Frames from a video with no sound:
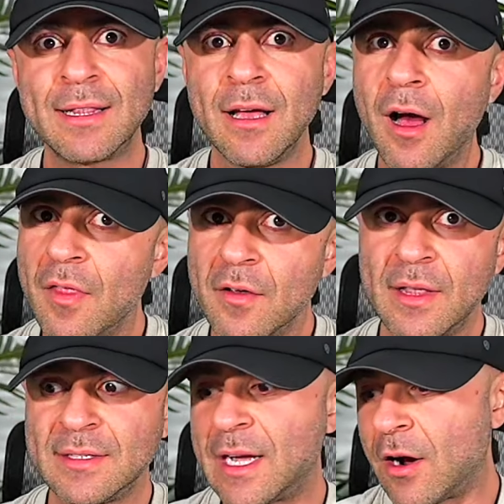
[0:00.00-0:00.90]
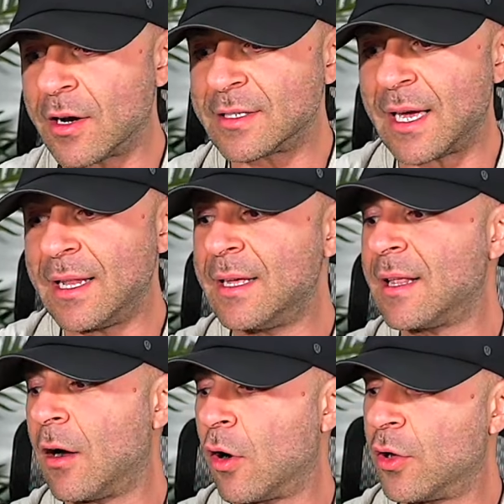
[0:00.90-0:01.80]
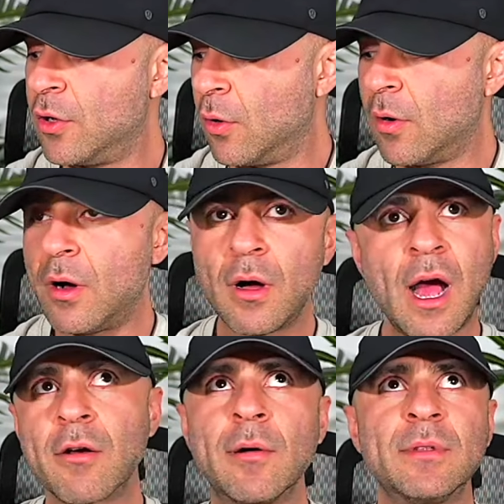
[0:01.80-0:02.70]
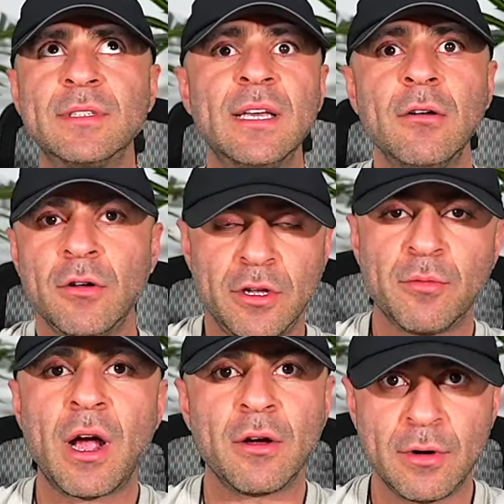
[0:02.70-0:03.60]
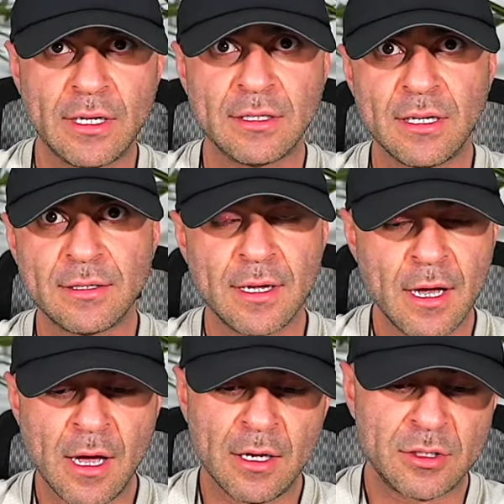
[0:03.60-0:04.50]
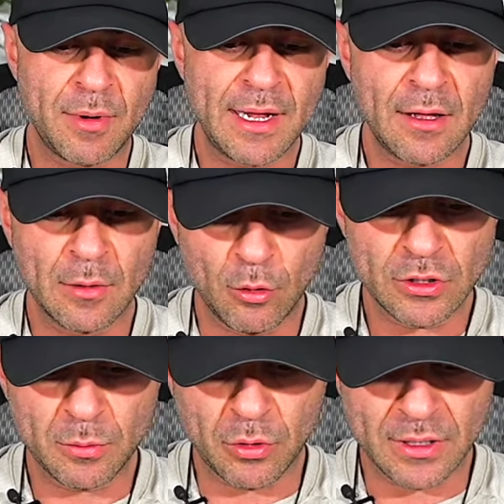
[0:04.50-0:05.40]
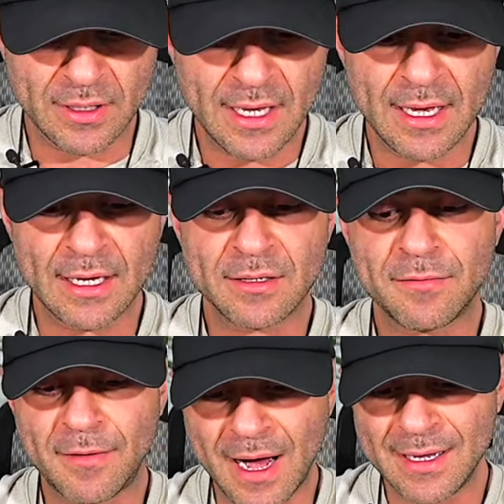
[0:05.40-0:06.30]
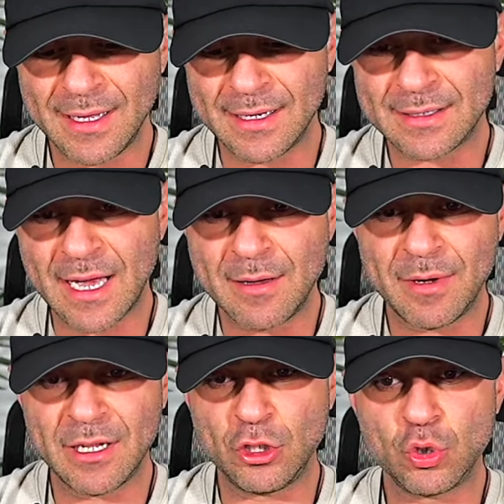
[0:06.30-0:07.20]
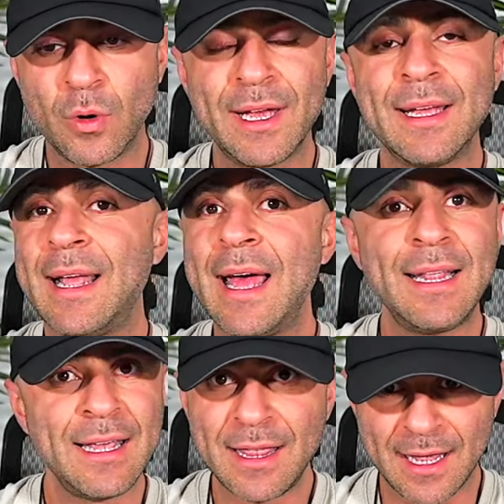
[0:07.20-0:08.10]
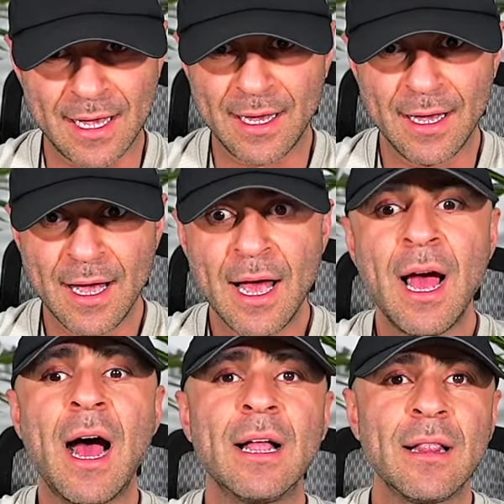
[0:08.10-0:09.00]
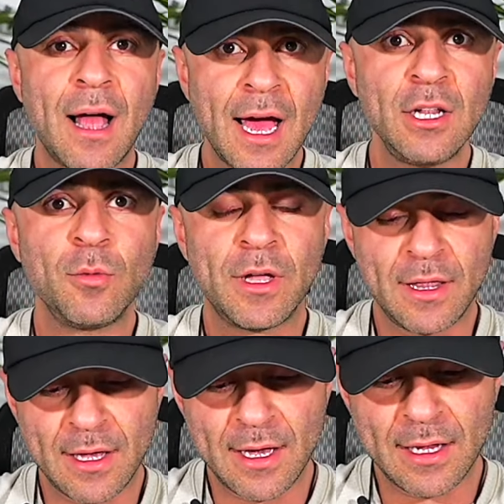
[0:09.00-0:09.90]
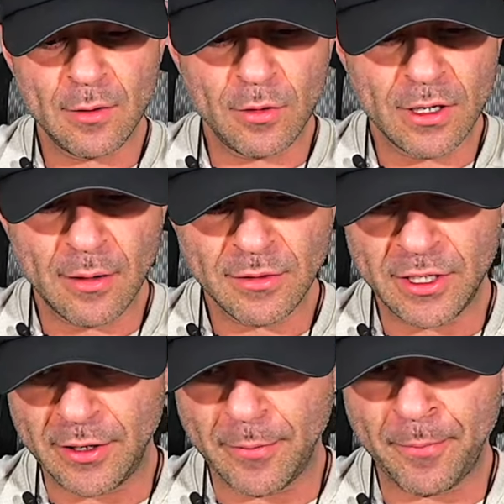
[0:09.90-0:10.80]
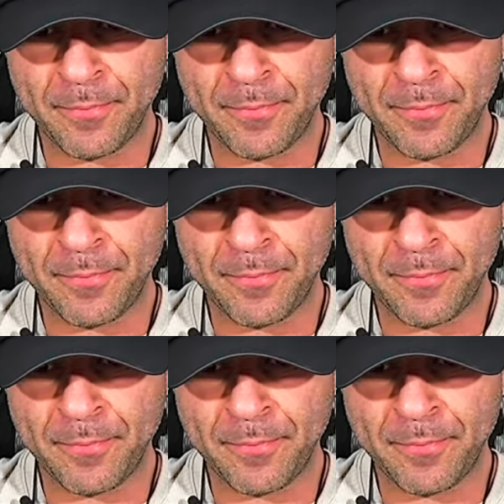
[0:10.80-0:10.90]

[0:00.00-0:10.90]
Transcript: the other things that are exciting that are, you know, higher up the scale in your priorities list. So right now, the most important thing is find excitement and joy in anything, align with it, and it will come to you.